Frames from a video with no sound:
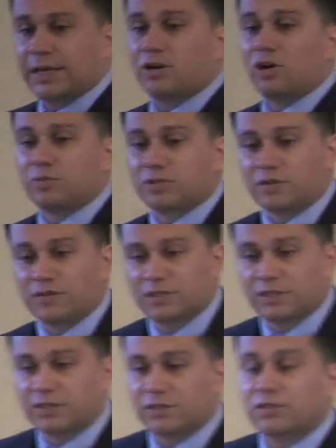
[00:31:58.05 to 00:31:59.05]
in-home
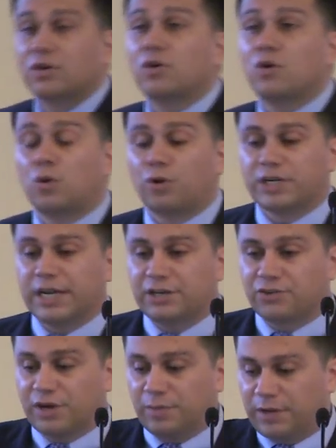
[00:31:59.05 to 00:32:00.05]
services, or day
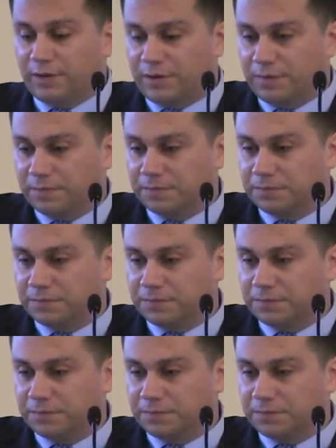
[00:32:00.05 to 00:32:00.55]
treatment.